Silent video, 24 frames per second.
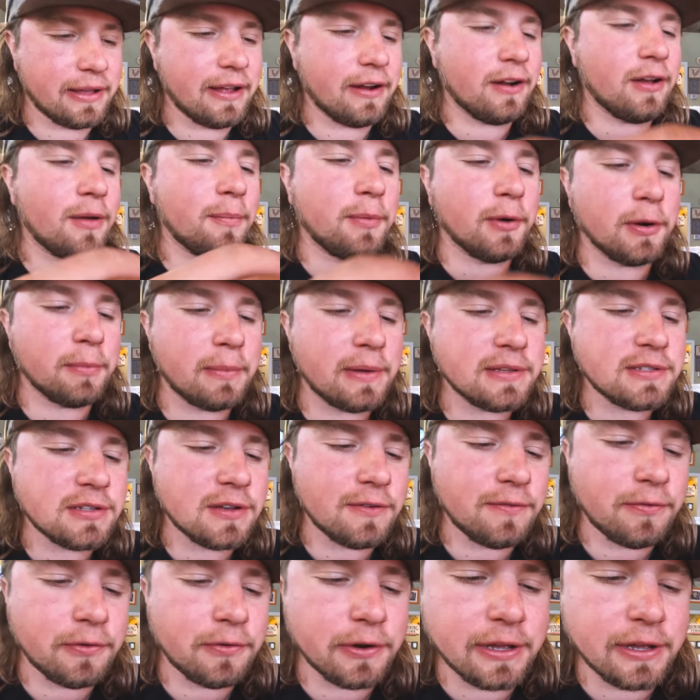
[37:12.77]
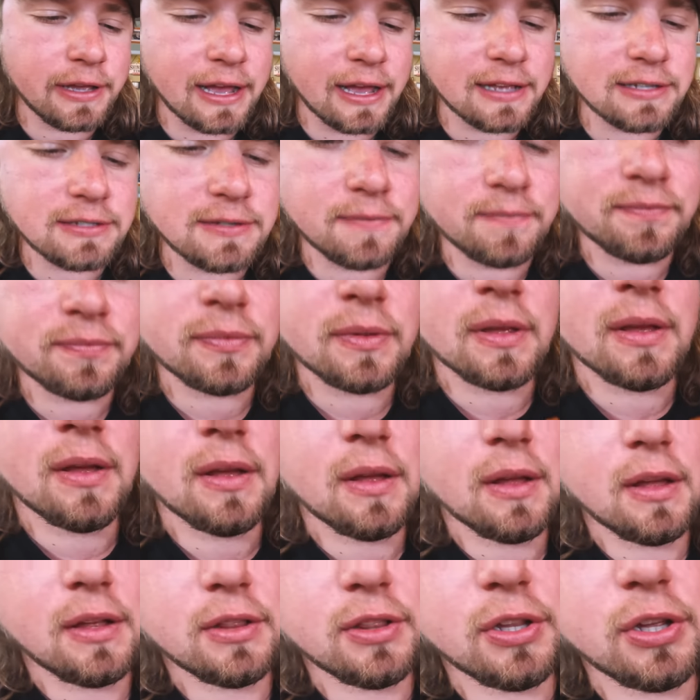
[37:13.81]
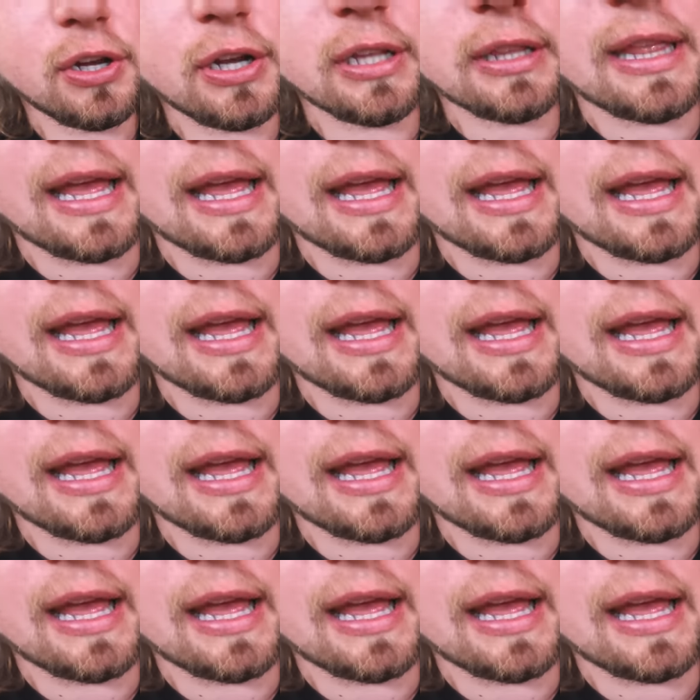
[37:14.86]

care. I'll burn myself for you guys. Look at